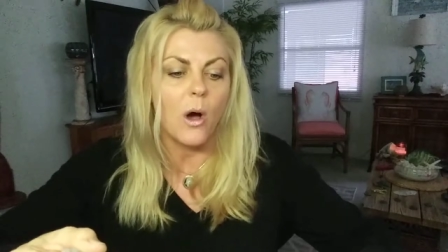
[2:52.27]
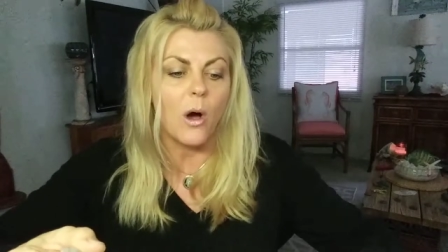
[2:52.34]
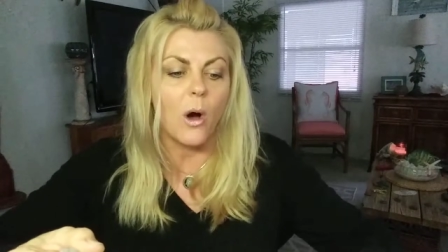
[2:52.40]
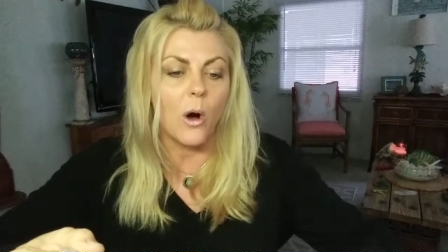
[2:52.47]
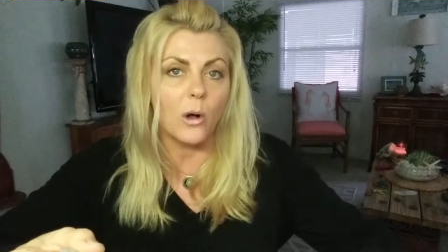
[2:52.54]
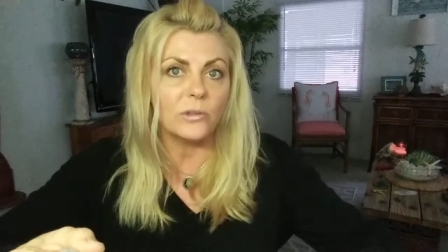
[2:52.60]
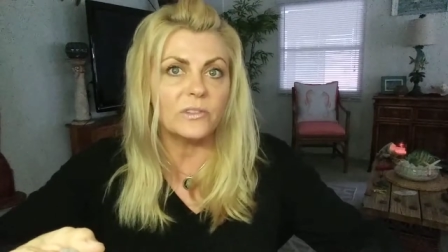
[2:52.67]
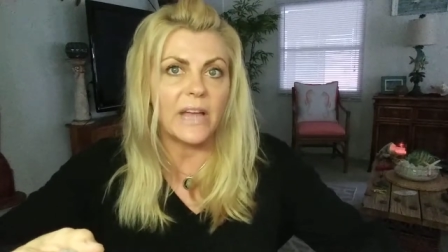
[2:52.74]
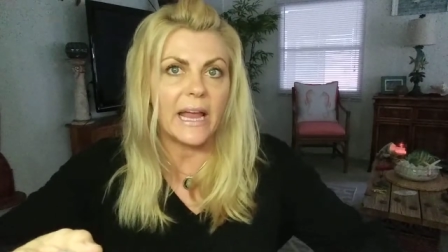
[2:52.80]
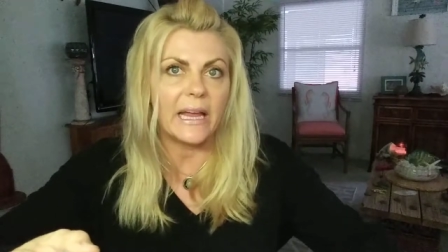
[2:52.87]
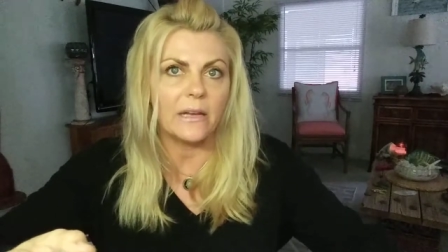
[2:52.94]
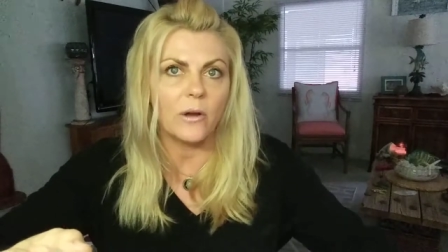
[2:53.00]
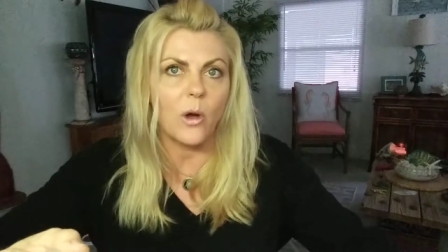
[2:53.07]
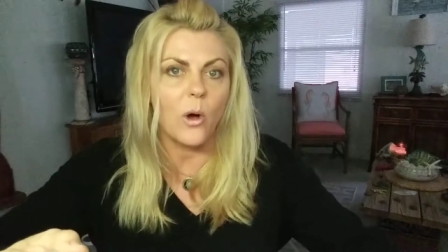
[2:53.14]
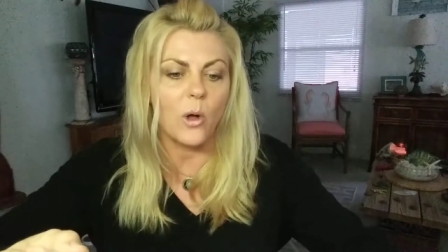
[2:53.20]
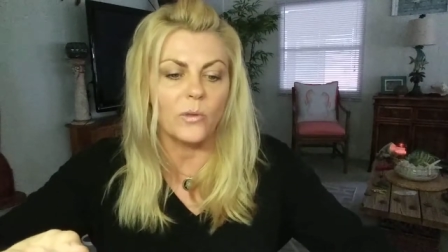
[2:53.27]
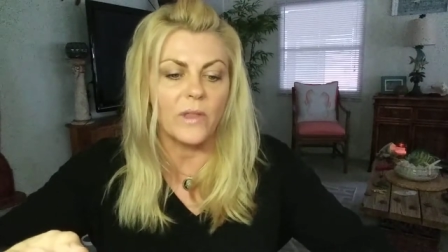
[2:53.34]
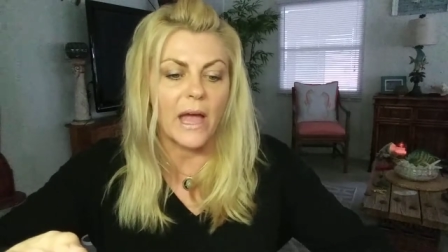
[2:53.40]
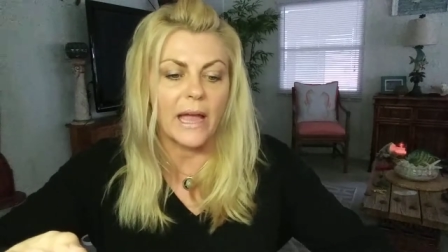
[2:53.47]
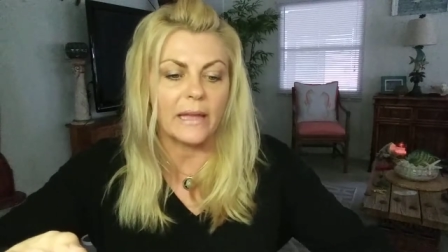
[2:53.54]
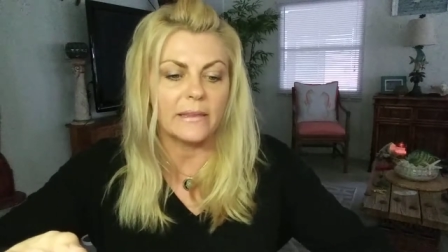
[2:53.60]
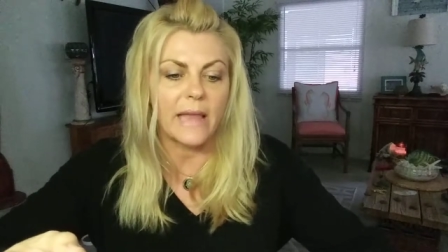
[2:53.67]
all day and all
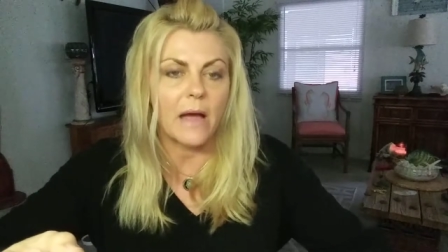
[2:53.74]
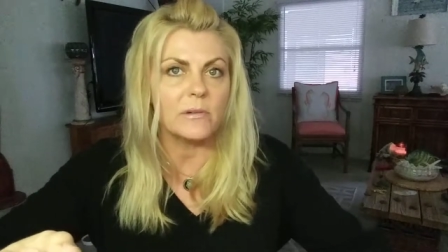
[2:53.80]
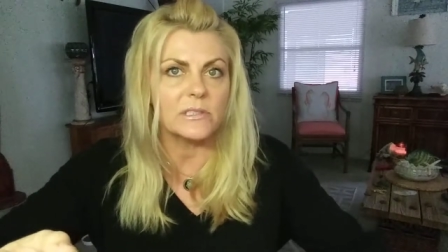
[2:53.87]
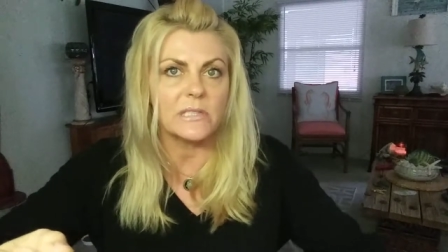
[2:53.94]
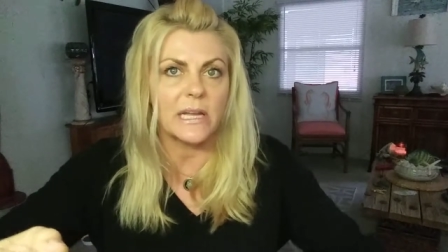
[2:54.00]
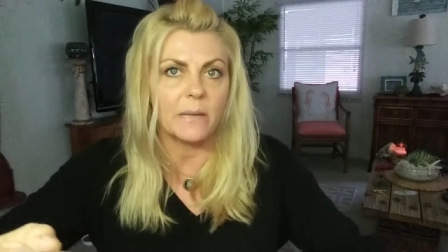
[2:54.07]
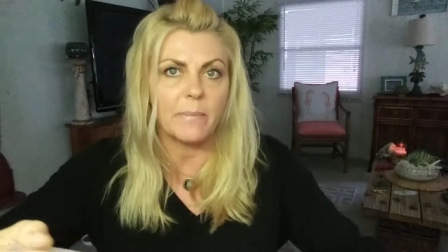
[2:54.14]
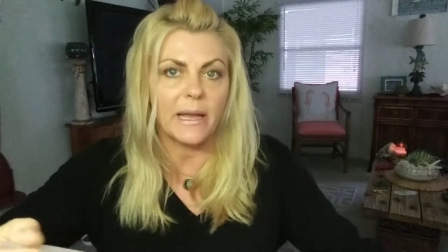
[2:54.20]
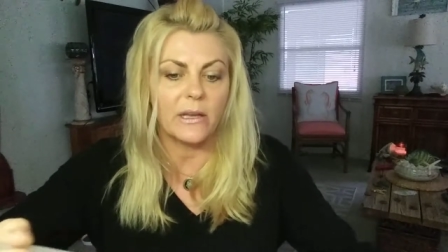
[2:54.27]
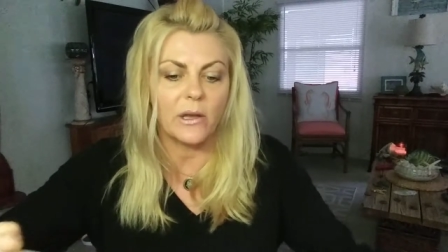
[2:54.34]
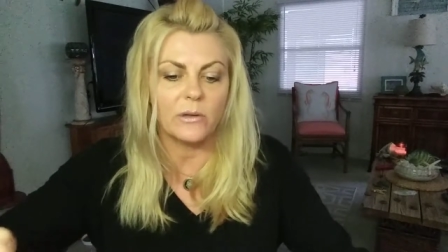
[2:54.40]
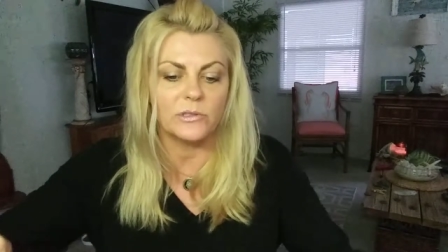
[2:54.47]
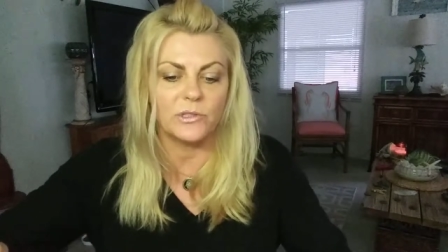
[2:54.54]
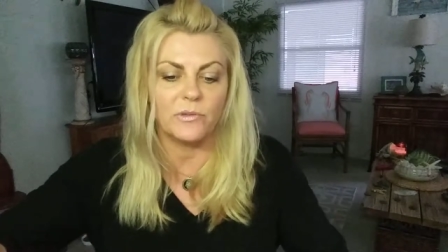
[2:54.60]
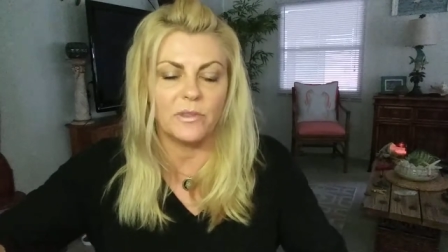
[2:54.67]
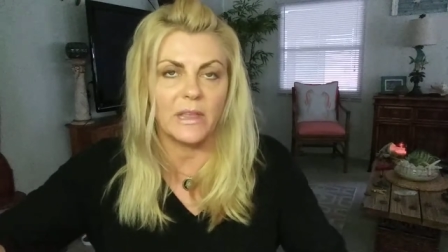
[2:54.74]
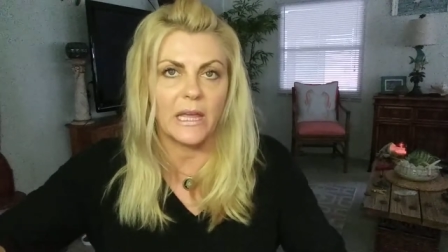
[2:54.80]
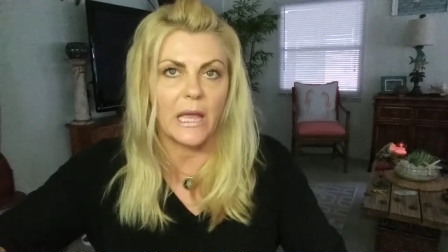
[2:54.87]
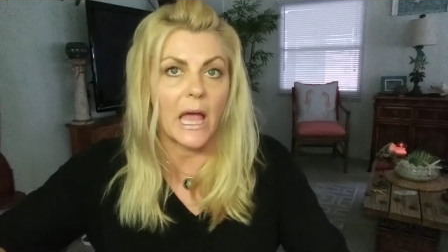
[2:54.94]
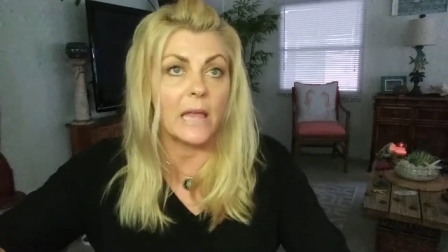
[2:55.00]
night. That was like my go-to thing.